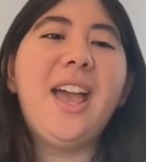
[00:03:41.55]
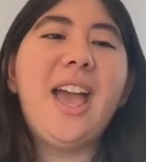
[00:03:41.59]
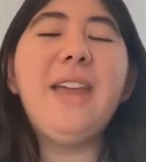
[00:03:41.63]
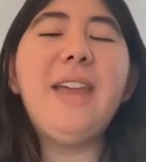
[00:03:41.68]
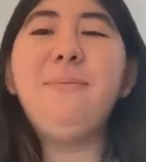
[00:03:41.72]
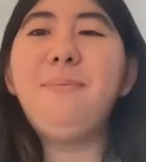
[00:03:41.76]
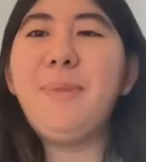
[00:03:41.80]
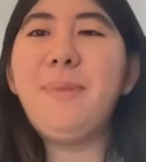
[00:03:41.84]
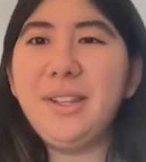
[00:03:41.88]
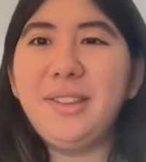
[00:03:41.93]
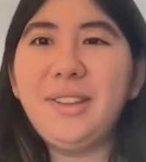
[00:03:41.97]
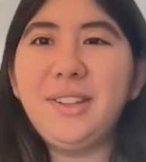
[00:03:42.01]

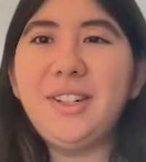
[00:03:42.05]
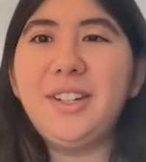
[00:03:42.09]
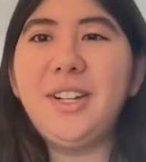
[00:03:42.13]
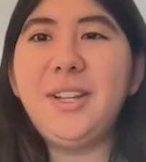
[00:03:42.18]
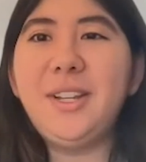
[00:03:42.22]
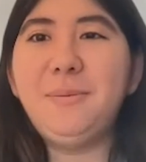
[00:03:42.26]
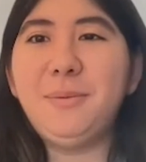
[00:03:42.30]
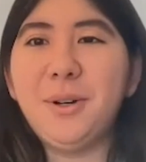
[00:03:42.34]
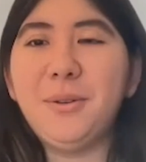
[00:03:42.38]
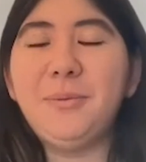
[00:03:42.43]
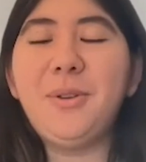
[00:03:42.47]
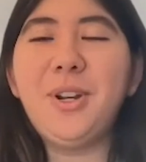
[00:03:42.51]
And basically,
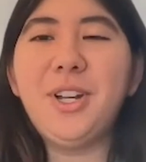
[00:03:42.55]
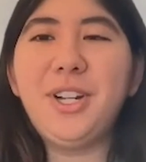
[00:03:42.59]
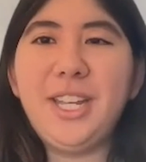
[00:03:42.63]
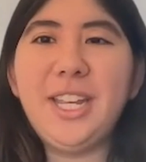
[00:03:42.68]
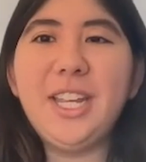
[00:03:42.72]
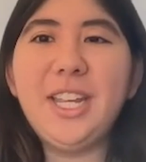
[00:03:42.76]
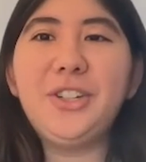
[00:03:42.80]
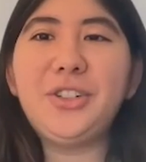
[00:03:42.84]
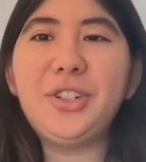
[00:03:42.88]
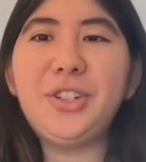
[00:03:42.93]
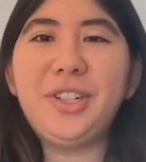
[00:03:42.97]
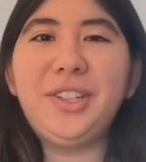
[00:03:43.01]
we're
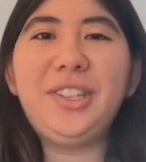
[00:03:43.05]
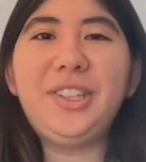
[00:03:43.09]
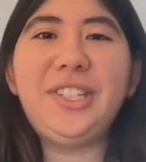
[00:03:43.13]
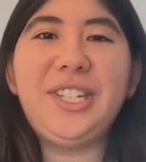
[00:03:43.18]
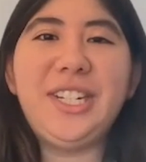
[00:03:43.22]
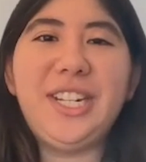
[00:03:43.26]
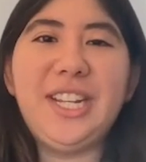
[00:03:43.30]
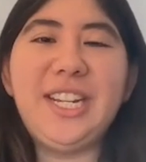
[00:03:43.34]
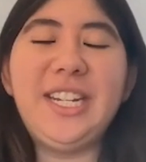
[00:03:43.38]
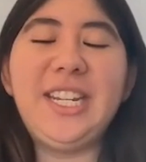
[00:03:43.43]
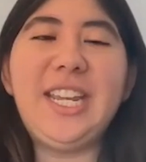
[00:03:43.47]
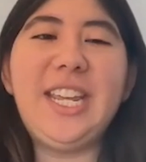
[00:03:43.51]
really
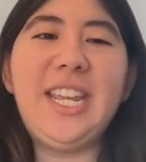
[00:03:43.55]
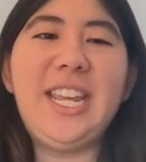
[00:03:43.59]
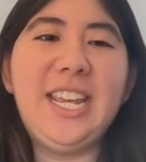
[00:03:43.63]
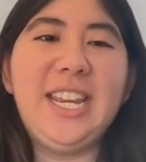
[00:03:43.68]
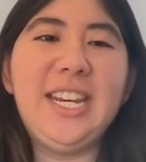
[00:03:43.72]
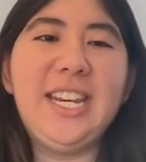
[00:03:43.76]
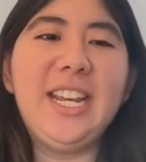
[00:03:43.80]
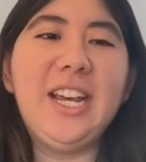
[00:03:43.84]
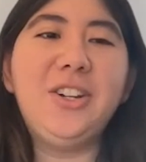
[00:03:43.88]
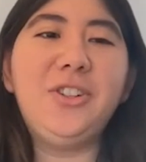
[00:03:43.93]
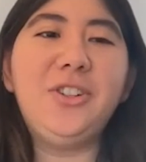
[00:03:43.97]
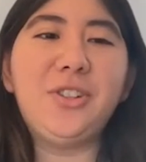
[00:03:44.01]
interested
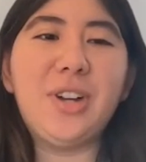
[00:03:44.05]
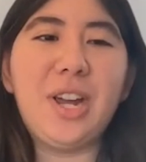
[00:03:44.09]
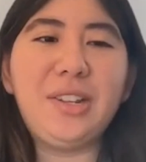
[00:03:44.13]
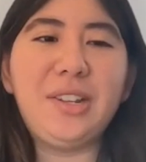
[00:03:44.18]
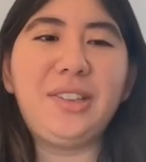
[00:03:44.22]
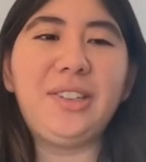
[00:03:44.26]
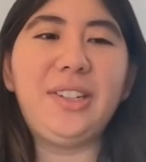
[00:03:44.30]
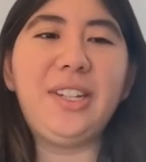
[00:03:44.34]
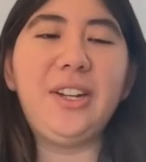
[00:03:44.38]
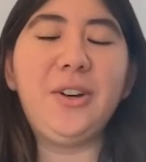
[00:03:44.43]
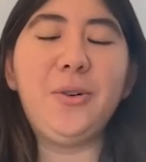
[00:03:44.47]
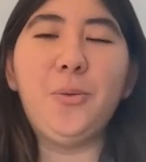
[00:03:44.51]
in
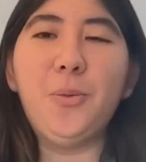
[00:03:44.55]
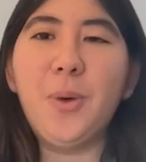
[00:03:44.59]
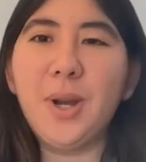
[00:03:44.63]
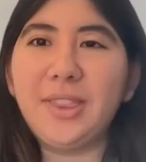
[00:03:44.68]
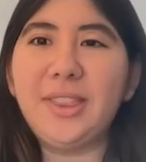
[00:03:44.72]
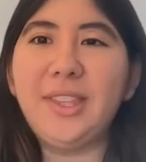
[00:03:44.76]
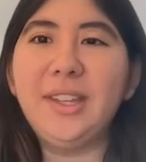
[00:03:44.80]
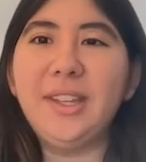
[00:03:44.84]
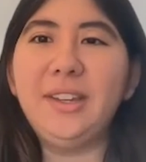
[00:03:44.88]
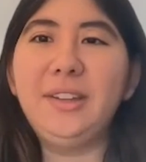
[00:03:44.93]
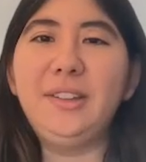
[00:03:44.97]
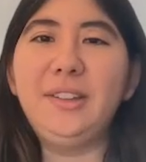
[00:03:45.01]
addressing
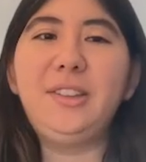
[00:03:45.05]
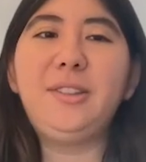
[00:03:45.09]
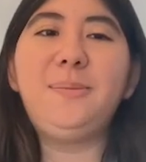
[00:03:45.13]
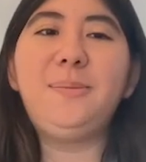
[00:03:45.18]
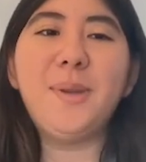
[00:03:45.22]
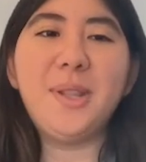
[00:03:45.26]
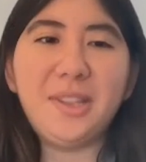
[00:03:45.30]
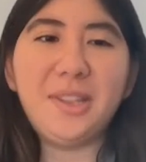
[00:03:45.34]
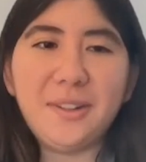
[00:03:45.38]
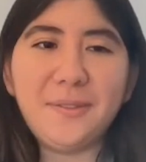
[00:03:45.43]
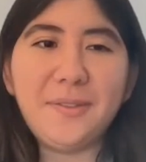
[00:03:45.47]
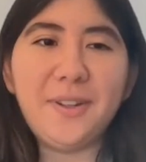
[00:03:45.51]
what the
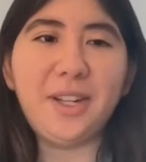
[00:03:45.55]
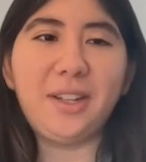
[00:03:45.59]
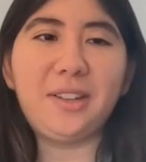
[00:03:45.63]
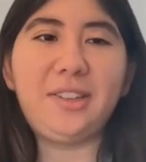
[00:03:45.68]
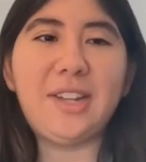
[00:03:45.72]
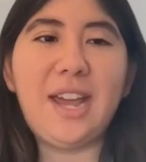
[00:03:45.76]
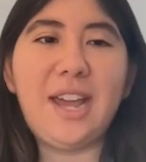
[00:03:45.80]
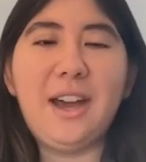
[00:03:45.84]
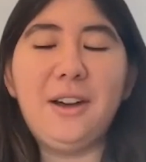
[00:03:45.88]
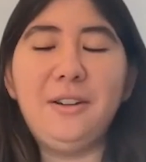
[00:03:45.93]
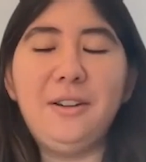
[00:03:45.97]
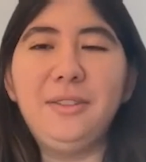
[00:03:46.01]
specific
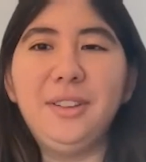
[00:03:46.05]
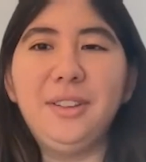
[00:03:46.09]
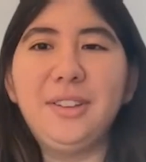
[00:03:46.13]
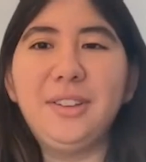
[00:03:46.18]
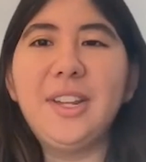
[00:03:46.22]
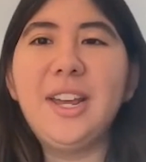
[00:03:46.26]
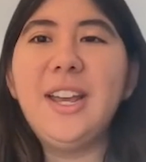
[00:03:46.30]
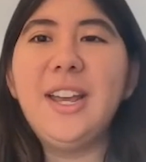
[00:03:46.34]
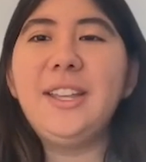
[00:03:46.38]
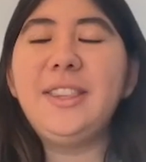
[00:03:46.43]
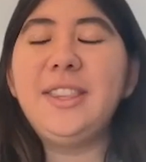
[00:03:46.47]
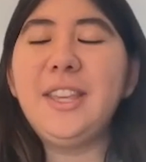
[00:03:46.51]
sounds
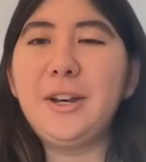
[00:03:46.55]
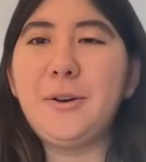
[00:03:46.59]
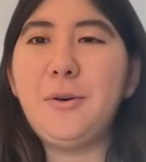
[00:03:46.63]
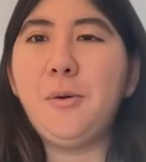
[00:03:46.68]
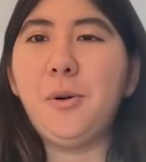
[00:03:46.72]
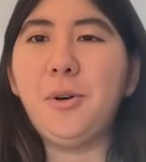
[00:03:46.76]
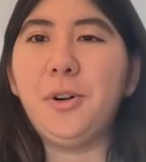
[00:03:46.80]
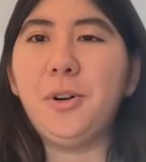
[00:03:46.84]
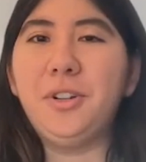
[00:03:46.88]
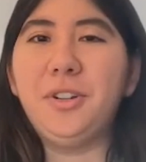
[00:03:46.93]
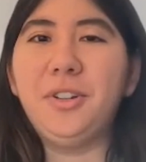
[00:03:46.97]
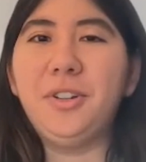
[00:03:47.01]
that
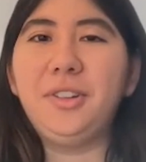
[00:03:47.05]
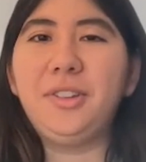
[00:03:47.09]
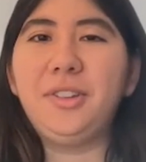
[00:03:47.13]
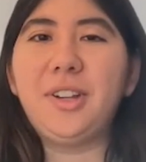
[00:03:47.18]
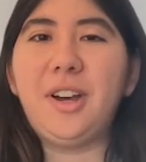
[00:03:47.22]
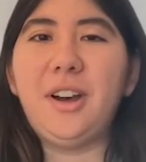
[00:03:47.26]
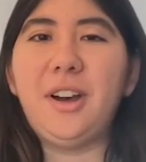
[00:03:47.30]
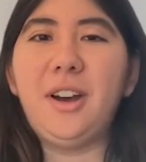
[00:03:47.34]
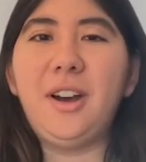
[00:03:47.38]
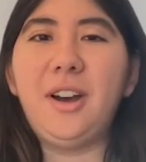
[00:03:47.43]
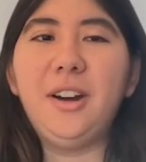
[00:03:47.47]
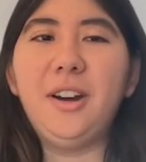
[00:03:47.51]
corals
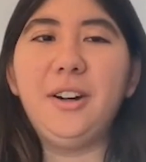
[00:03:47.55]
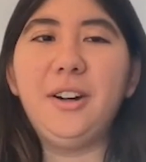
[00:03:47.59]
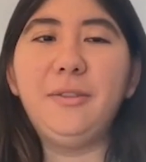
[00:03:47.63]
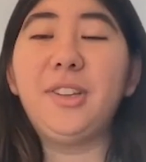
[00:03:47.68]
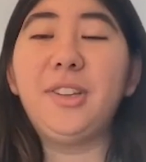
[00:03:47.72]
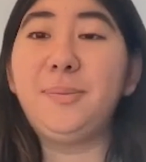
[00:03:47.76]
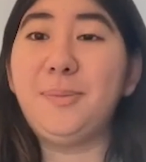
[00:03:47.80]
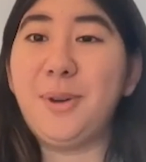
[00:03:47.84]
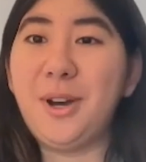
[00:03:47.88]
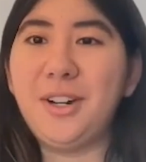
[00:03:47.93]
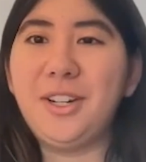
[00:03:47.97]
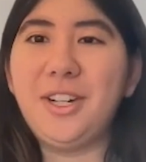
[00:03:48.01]
are
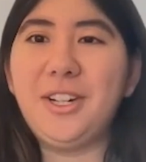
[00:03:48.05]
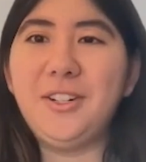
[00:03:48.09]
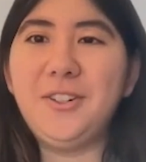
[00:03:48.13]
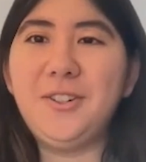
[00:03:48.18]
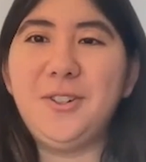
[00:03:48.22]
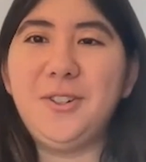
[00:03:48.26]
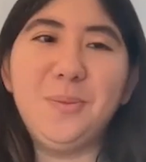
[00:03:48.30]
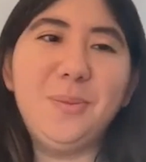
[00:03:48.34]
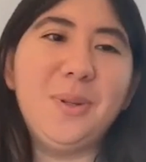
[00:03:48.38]
responding to,